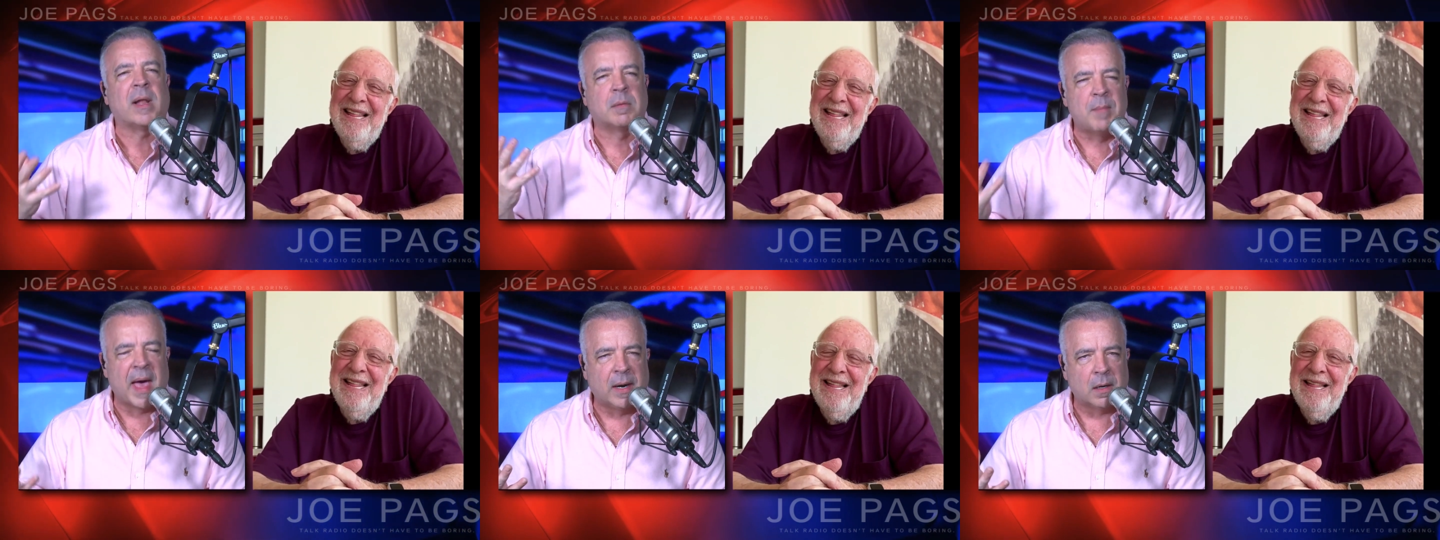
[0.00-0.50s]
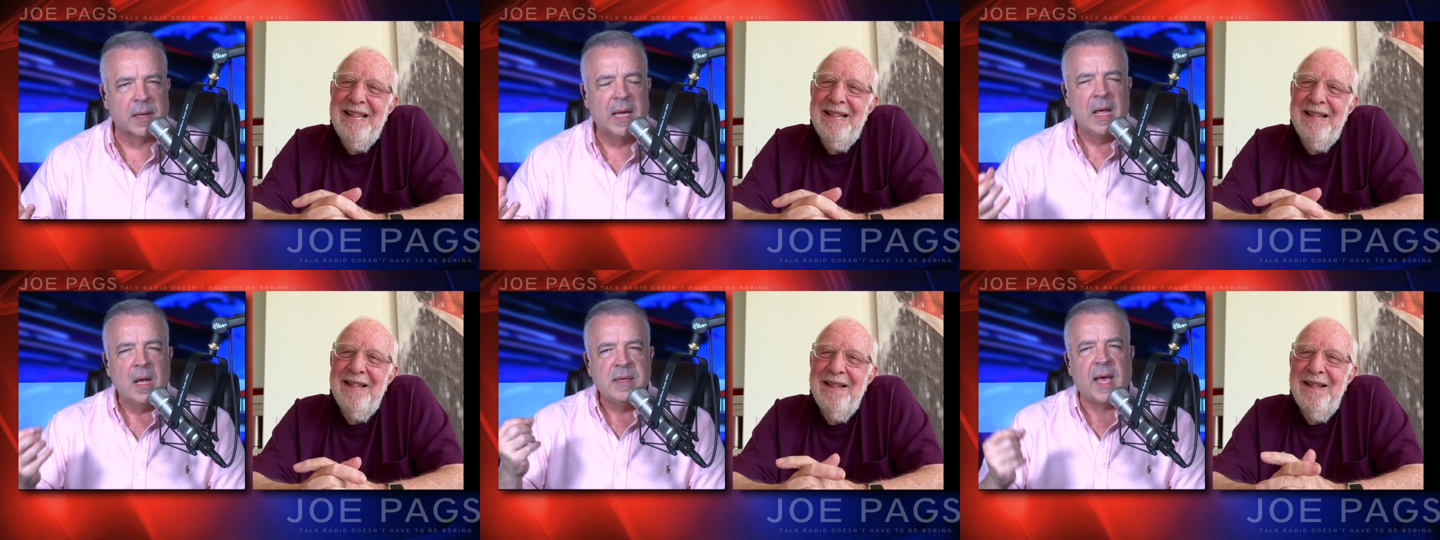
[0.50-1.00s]

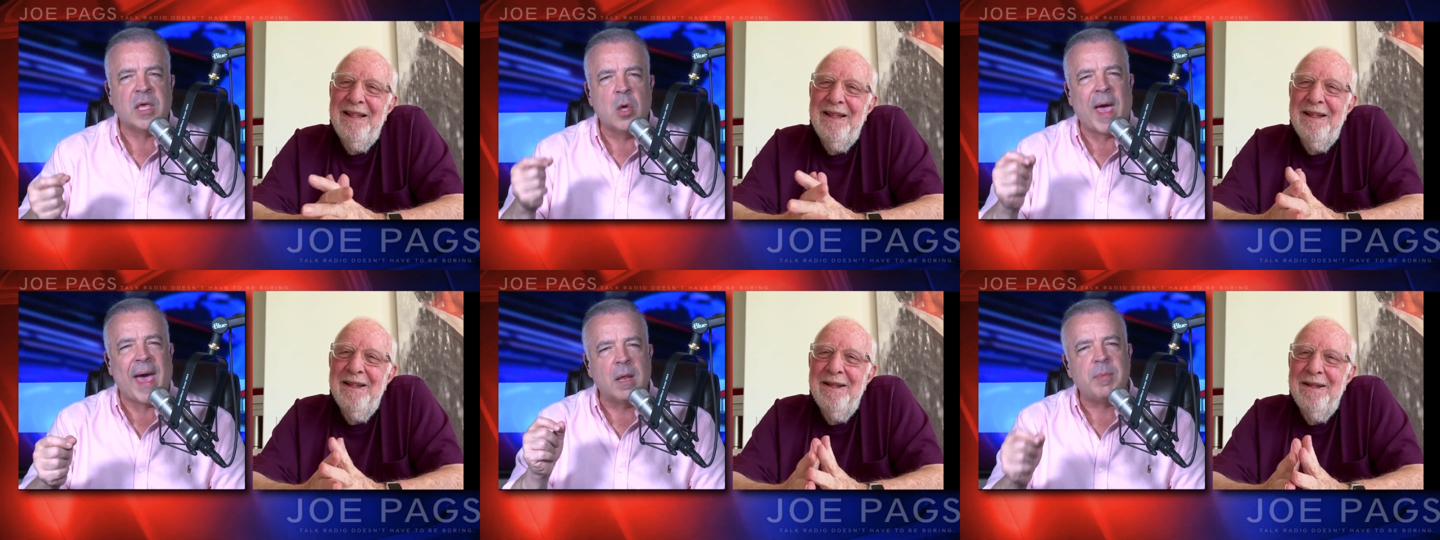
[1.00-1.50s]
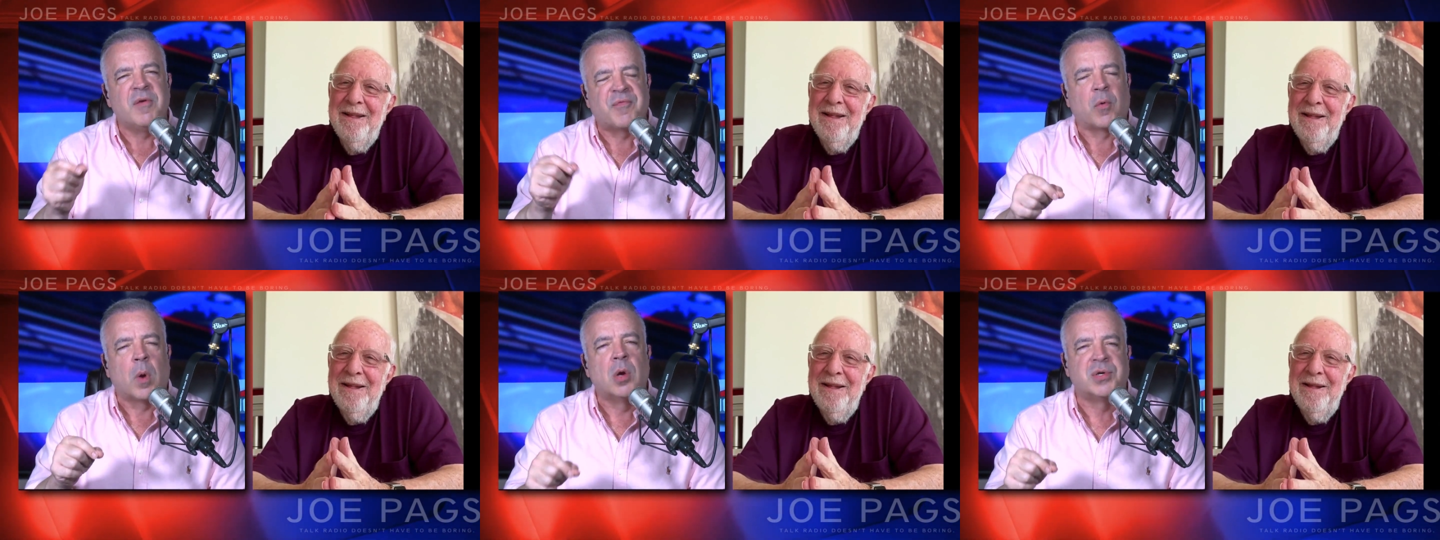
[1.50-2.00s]
Speaker 1: mild-mannered, yet you had to
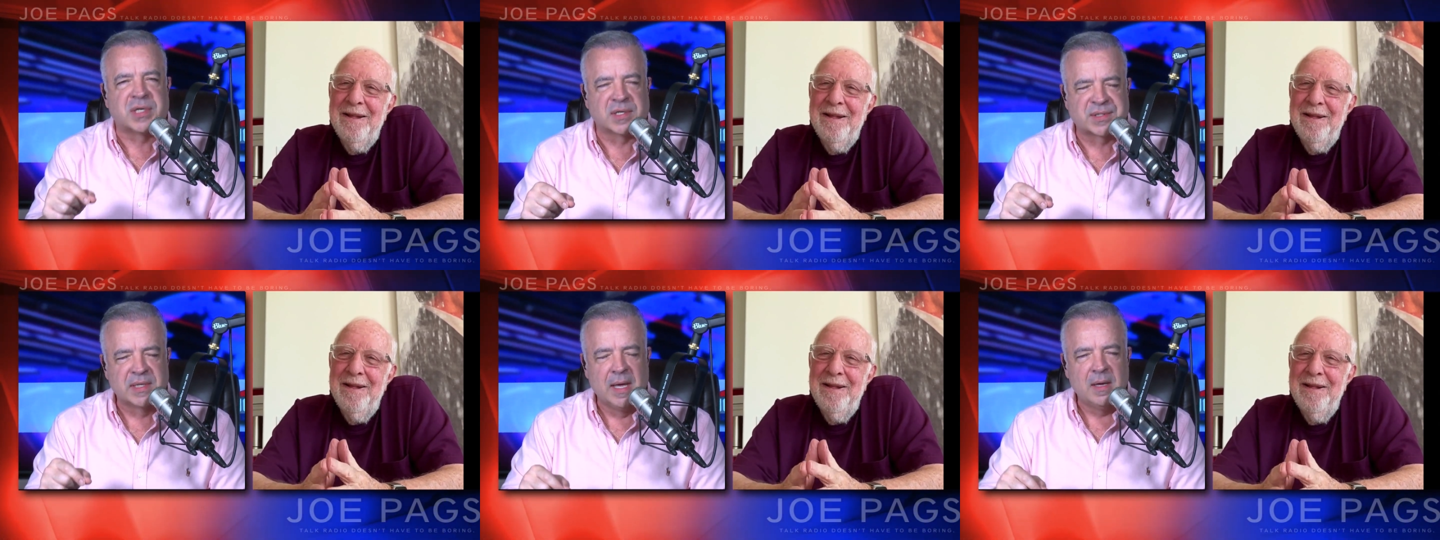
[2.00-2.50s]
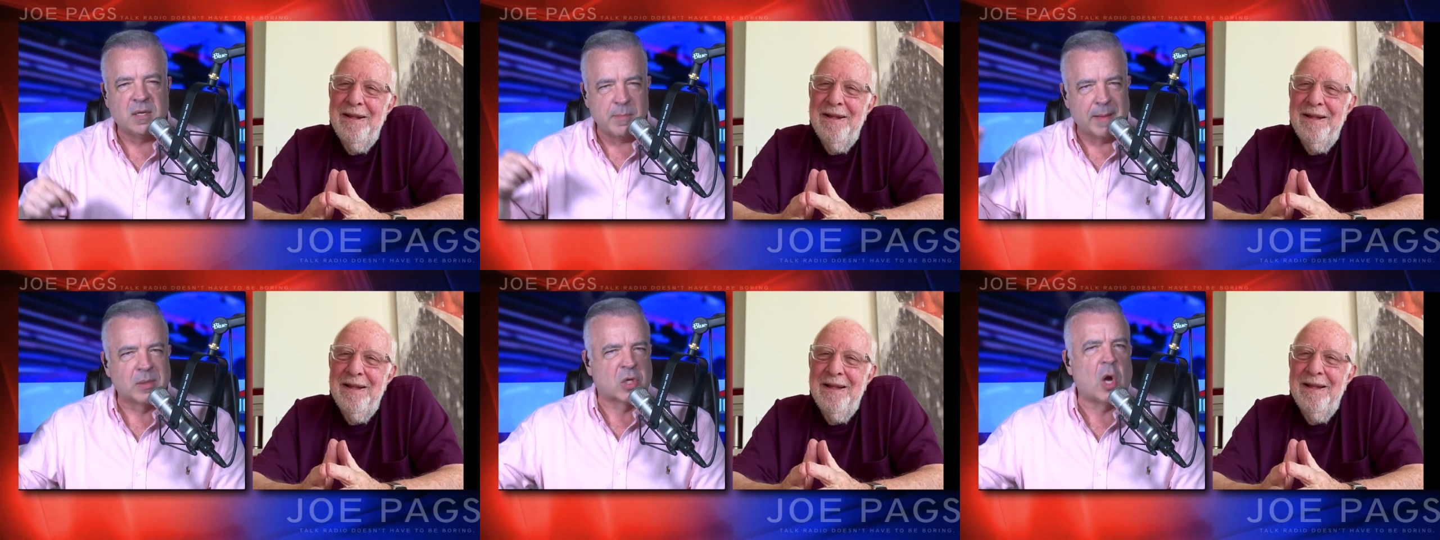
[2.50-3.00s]
be ferocious
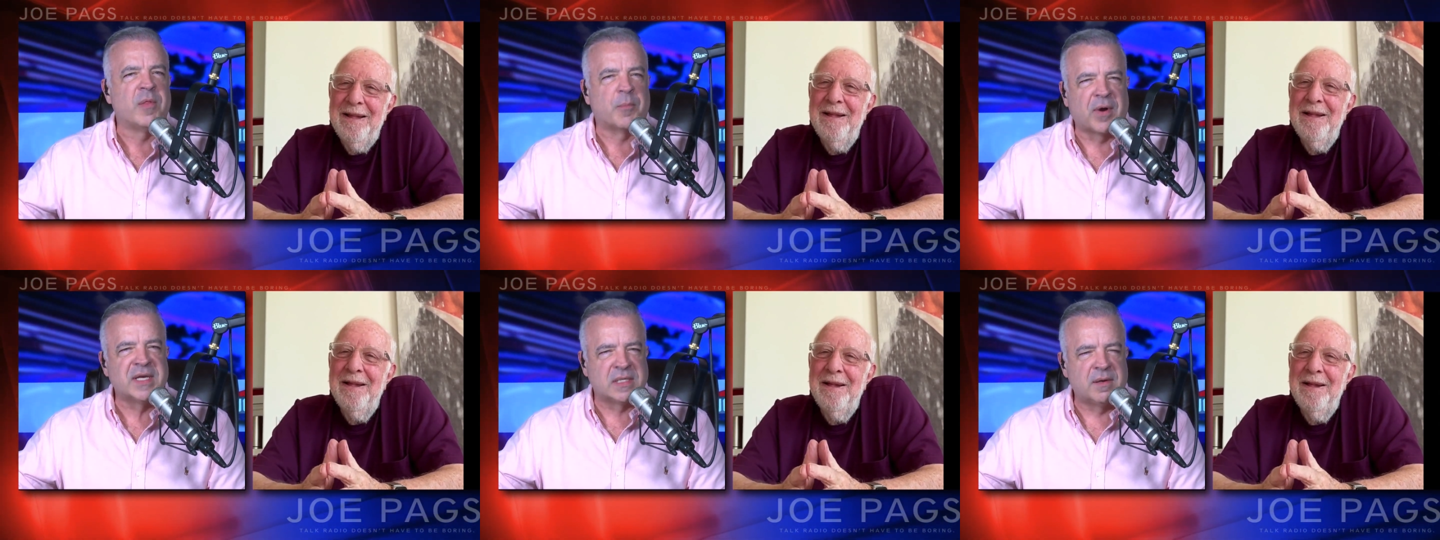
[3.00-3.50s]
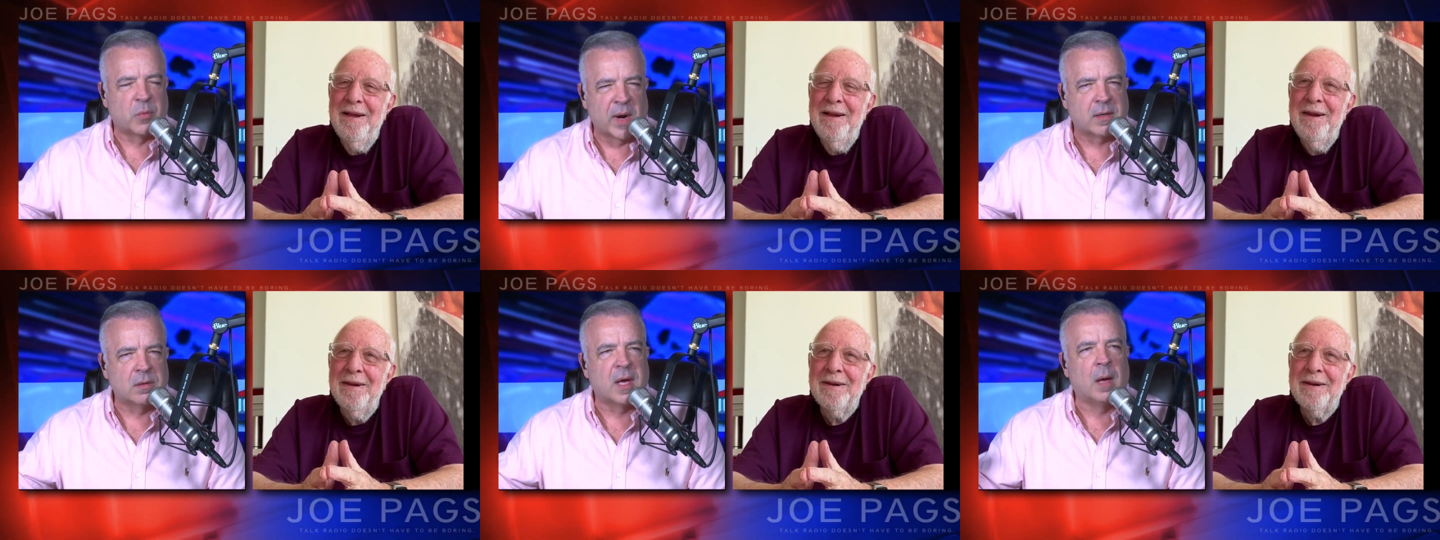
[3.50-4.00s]
to be able to call the president
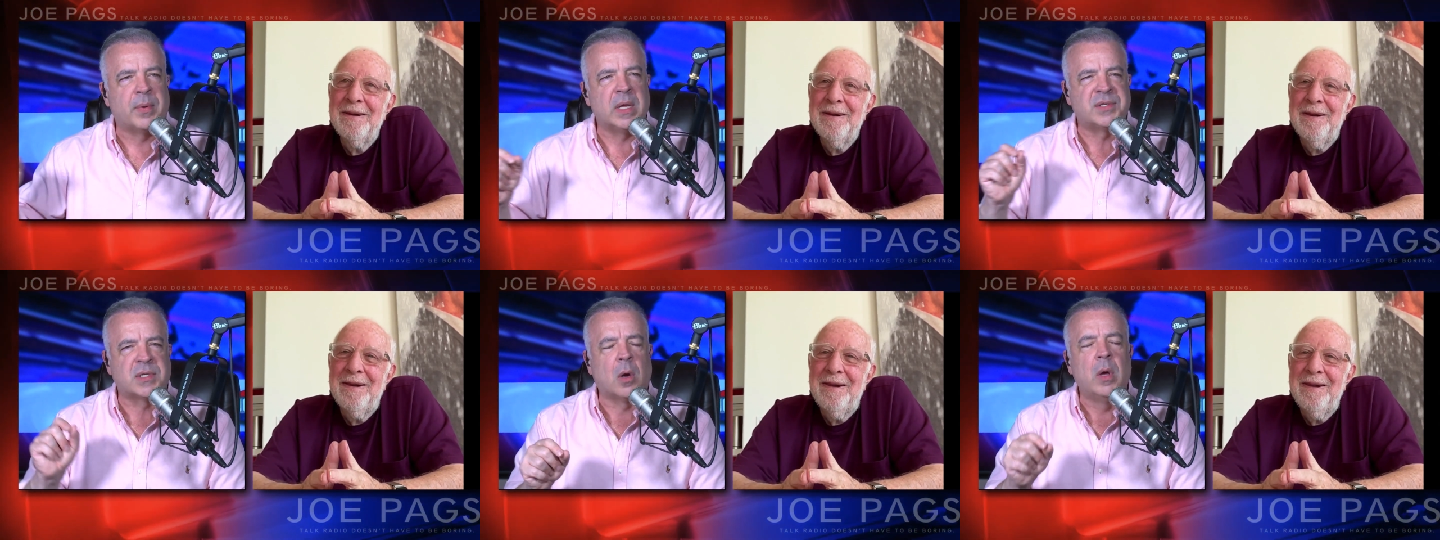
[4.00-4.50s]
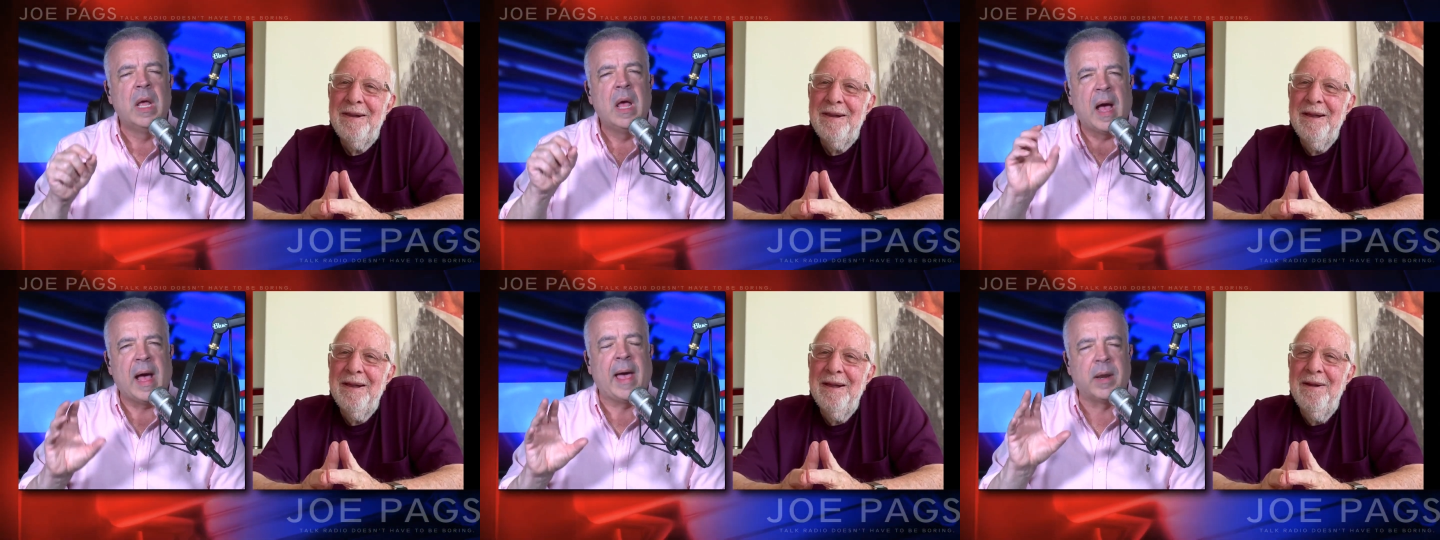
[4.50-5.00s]
of the record company.
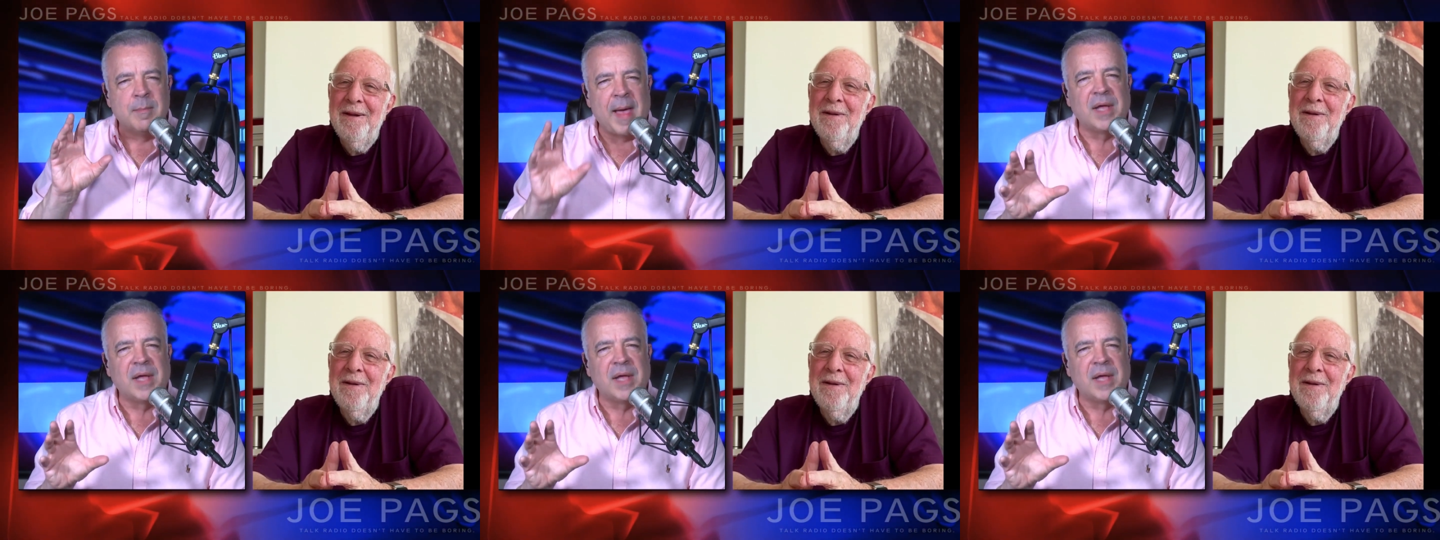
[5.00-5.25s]
So uh, I would